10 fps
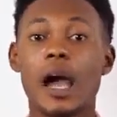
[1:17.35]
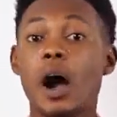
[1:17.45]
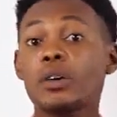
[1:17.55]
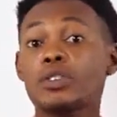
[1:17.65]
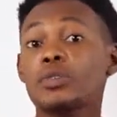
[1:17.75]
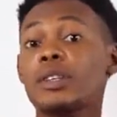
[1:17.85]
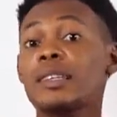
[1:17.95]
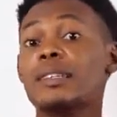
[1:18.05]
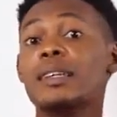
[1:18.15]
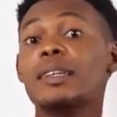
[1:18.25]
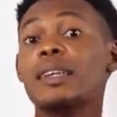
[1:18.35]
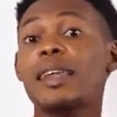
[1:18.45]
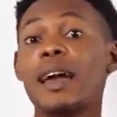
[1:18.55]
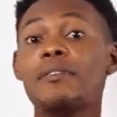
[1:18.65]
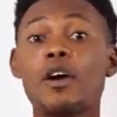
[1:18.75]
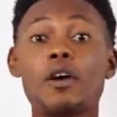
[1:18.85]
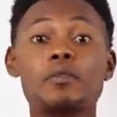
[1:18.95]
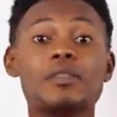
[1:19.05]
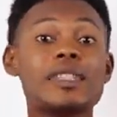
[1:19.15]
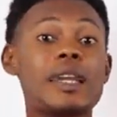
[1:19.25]
Also, this is seen in the life
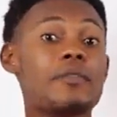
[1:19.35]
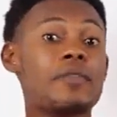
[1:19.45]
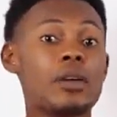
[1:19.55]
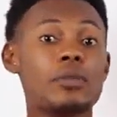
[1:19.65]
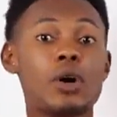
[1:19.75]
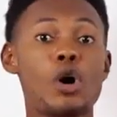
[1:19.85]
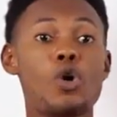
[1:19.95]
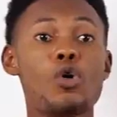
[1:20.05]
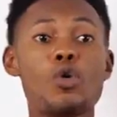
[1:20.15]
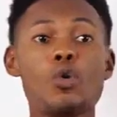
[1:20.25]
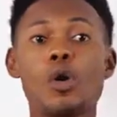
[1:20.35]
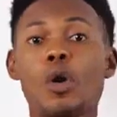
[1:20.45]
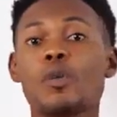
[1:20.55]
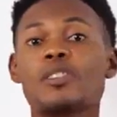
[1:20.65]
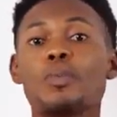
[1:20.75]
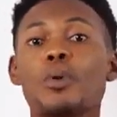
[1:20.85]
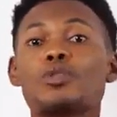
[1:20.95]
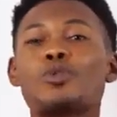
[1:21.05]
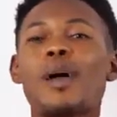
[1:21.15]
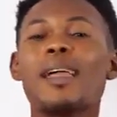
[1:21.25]
of Neville, who was
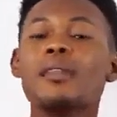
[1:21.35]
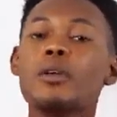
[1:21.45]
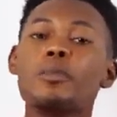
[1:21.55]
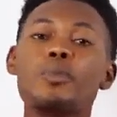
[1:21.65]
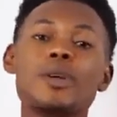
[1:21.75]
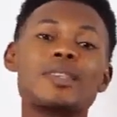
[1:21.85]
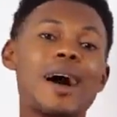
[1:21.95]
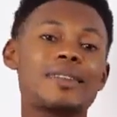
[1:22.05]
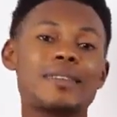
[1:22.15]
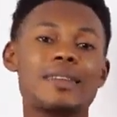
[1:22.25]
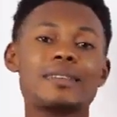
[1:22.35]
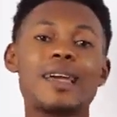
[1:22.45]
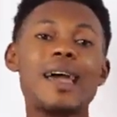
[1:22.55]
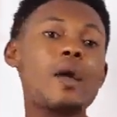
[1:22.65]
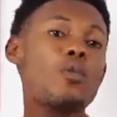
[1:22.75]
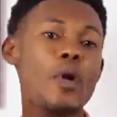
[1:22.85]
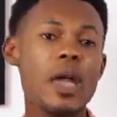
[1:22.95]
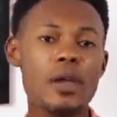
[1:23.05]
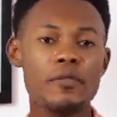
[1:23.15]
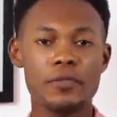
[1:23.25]
supposed to elope with Hastings
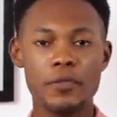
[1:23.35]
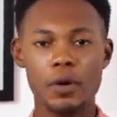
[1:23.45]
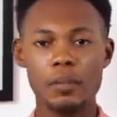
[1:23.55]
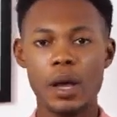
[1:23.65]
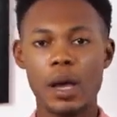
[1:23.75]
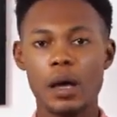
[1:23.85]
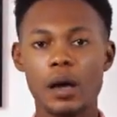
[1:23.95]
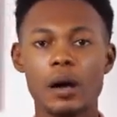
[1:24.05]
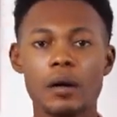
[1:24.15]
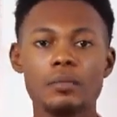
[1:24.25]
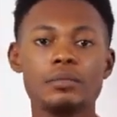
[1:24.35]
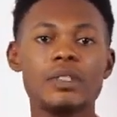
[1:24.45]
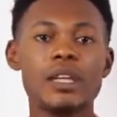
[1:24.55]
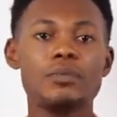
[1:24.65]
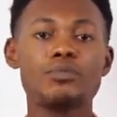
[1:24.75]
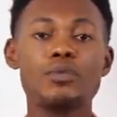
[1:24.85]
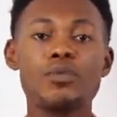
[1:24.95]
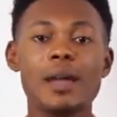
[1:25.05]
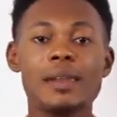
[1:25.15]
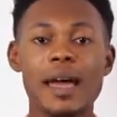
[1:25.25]
away from the
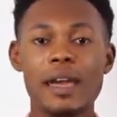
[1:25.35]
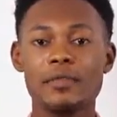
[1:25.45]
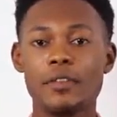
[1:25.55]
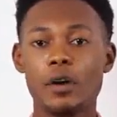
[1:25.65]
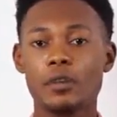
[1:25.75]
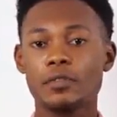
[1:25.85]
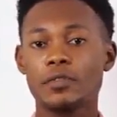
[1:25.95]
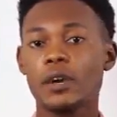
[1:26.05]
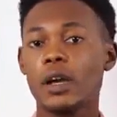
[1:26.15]
rural life of